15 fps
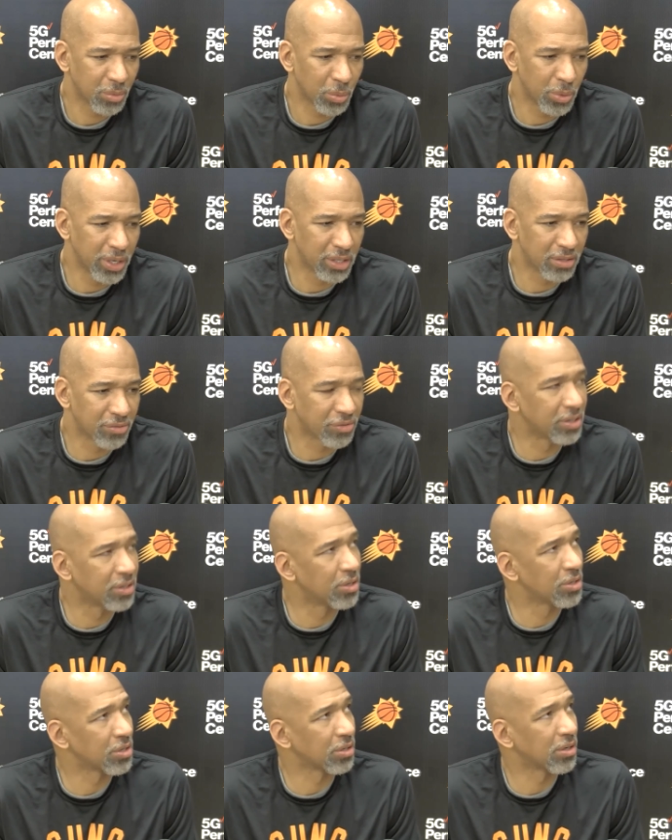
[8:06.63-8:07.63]
weak
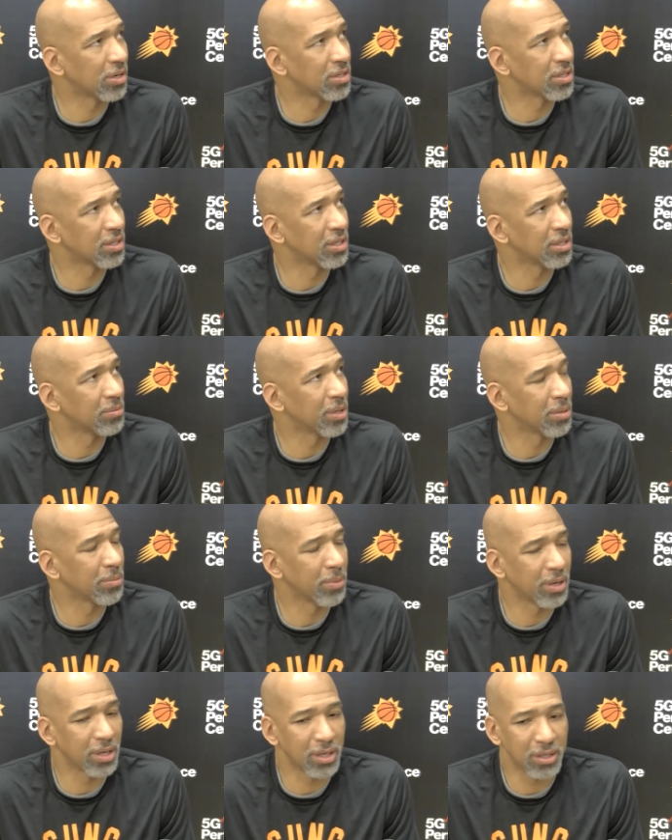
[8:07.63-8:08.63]
defenders on our team. They
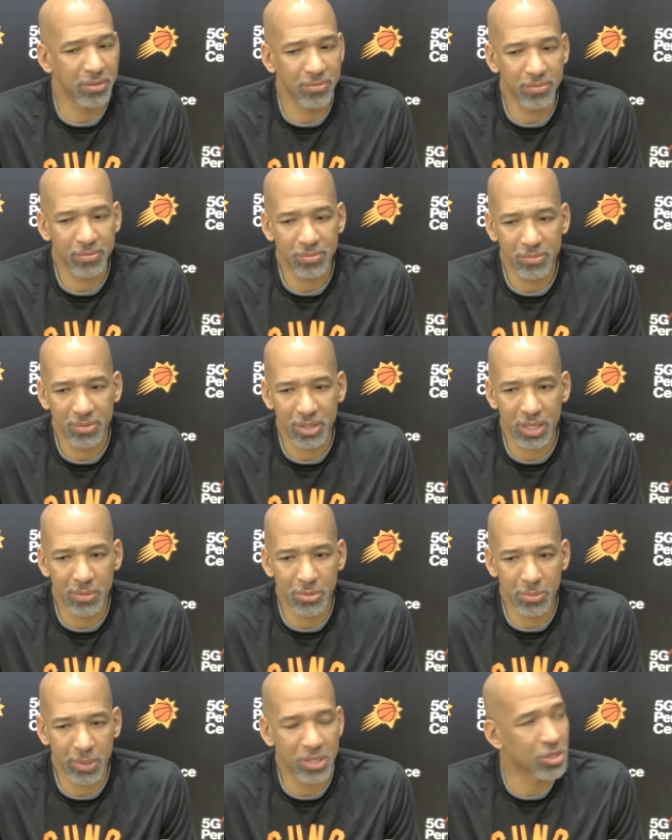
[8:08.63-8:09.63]
may
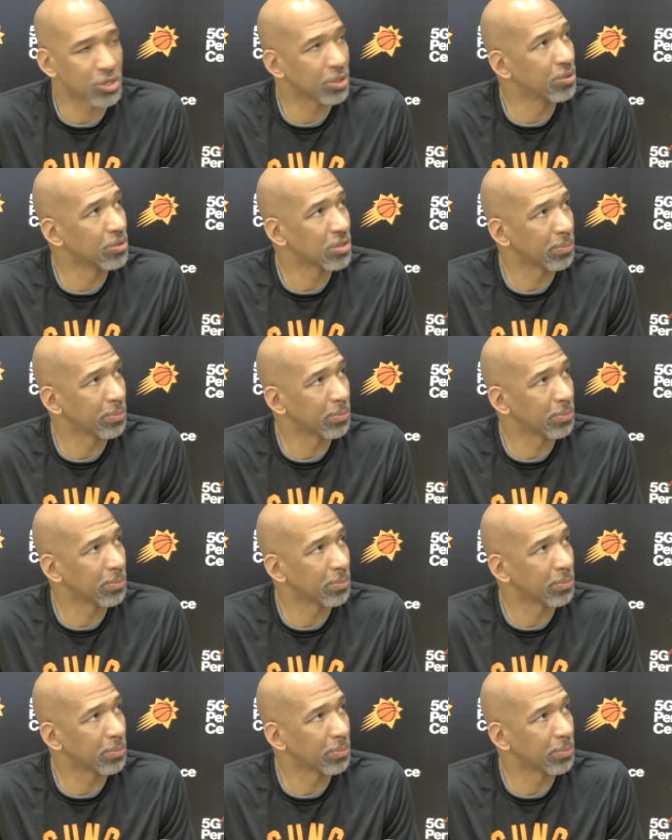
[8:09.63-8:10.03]
teams may choose